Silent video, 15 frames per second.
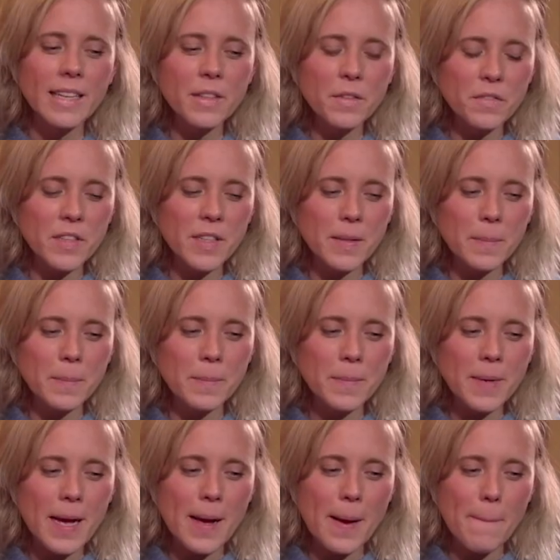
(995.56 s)
the film,
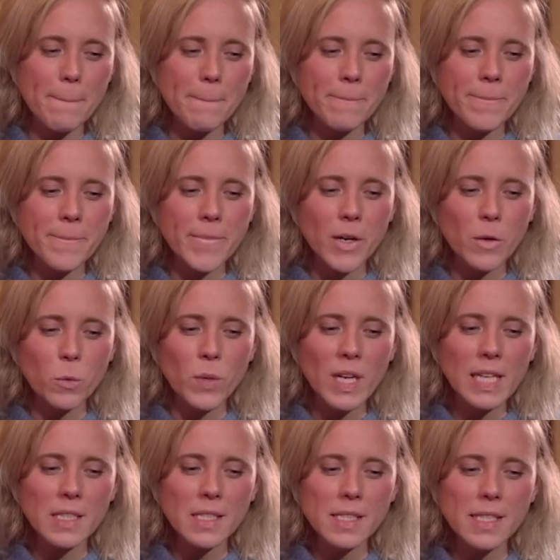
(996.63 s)
we
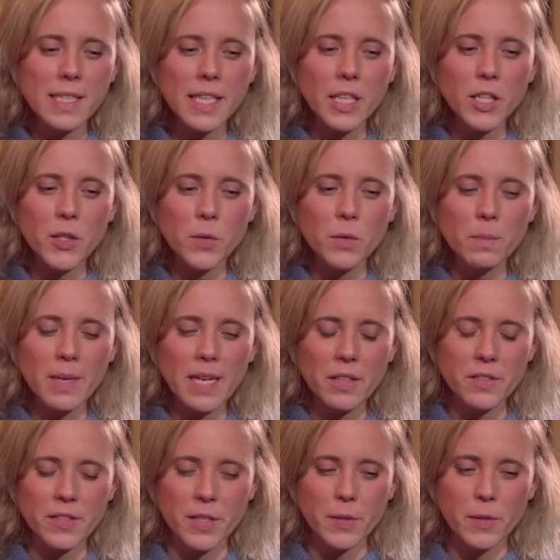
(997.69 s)
can see you,
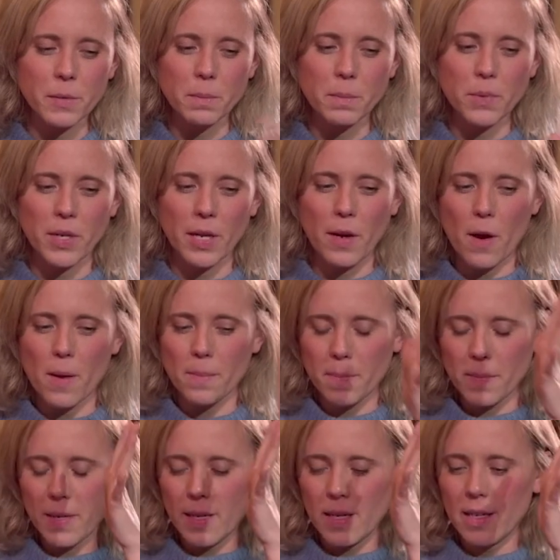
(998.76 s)
Matthew, putting
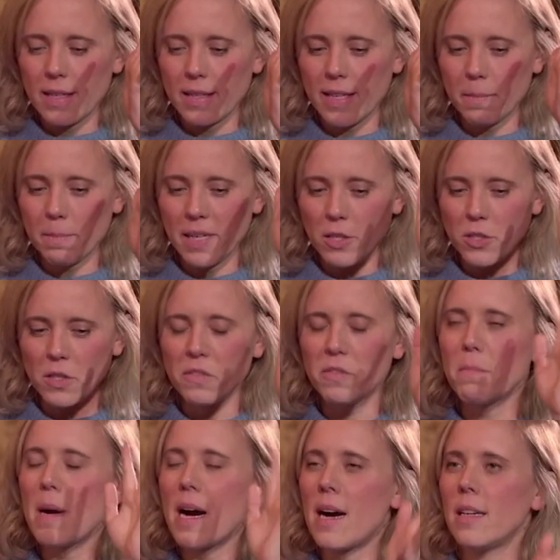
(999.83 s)
up that picture of
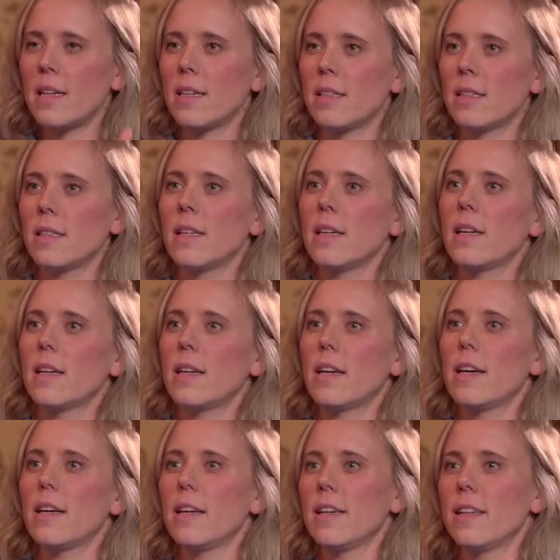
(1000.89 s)
Mahler
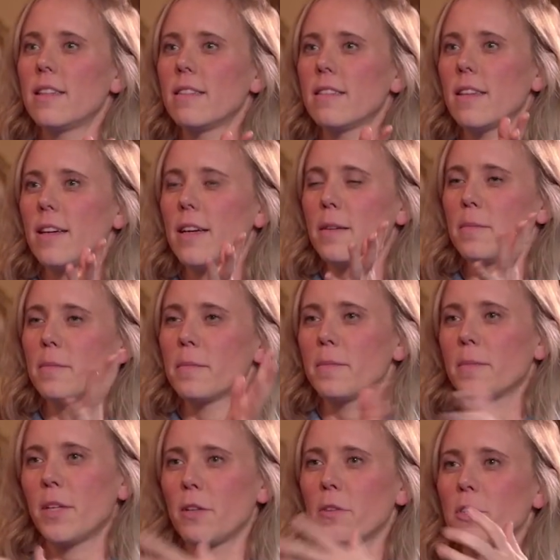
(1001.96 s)
and,
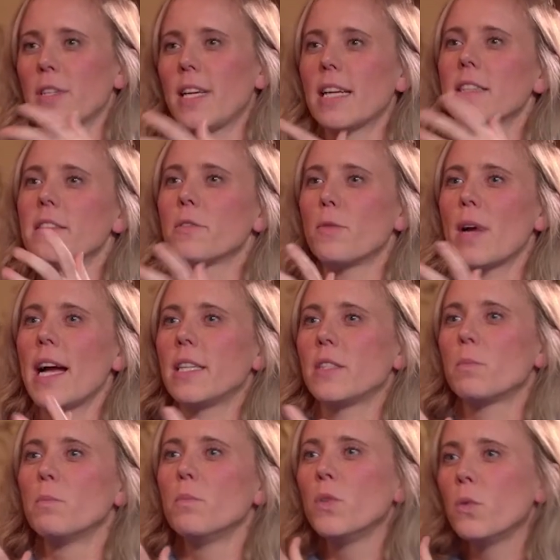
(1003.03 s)
to get in the
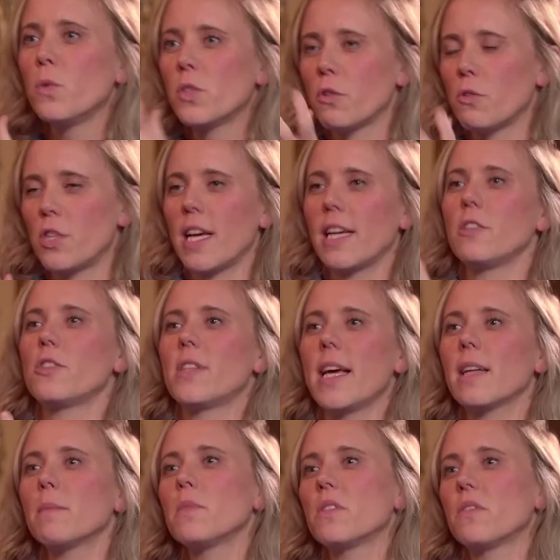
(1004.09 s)
right mood, to change the
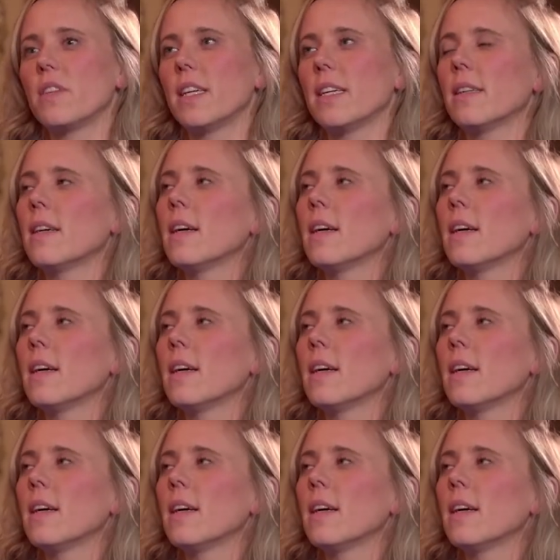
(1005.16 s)
atmosphere.